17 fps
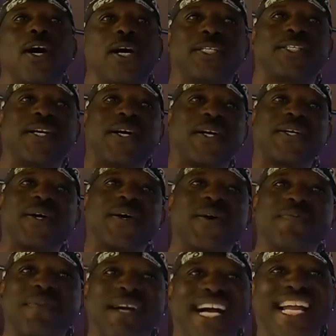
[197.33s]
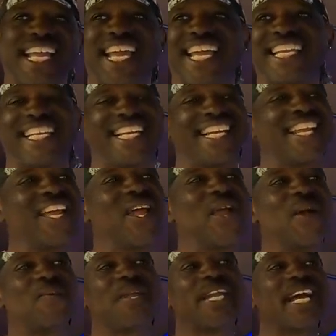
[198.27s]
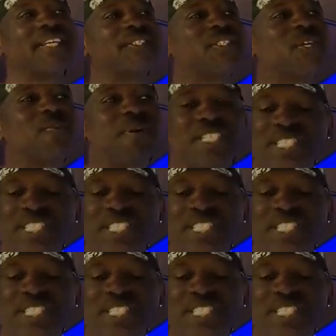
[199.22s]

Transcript: doggone mine. We got so